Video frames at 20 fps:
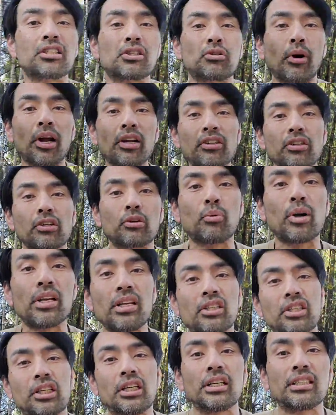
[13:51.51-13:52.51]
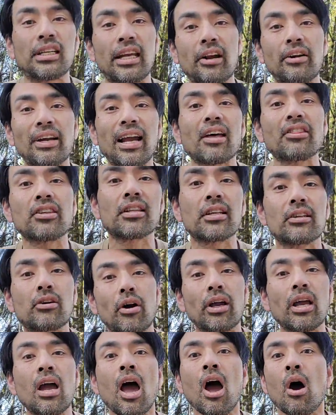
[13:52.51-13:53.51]
structure to what she is hearing other than
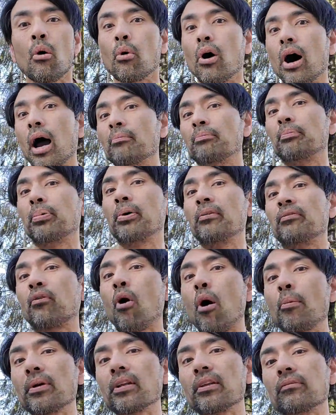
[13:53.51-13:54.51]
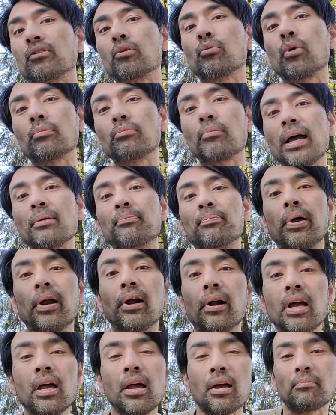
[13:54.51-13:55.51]
going, well, I'm performative to what
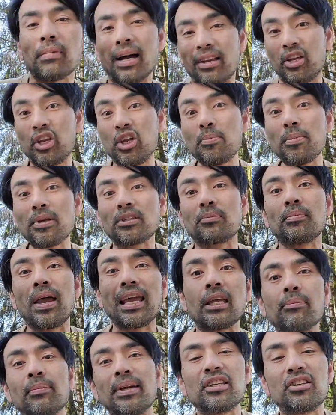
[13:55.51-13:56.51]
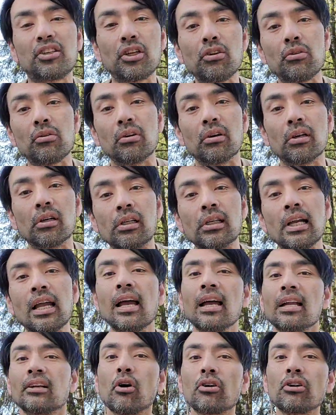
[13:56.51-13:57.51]
my humans are making me do.
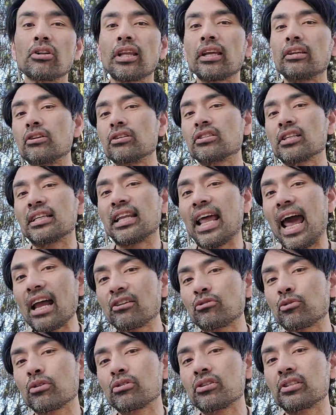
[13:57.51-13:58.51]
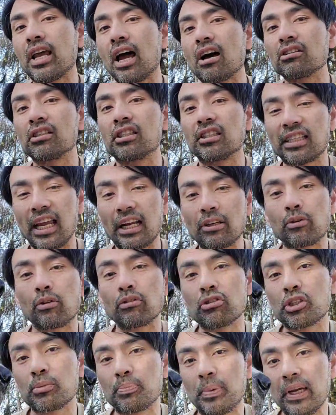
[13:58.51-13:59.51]
Nor do they use a natural sound central
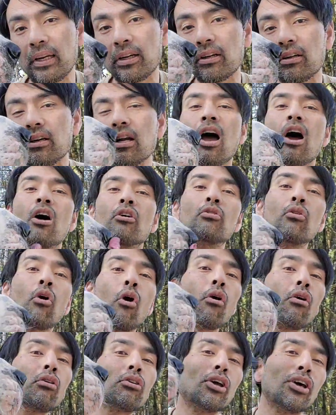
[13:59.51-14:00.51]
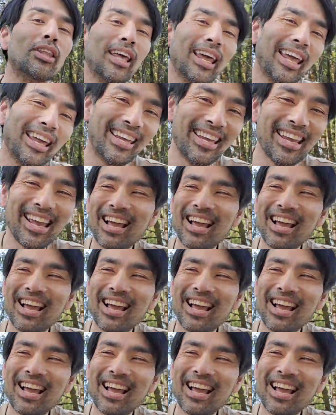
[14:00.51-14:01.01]
speaker, nor do they,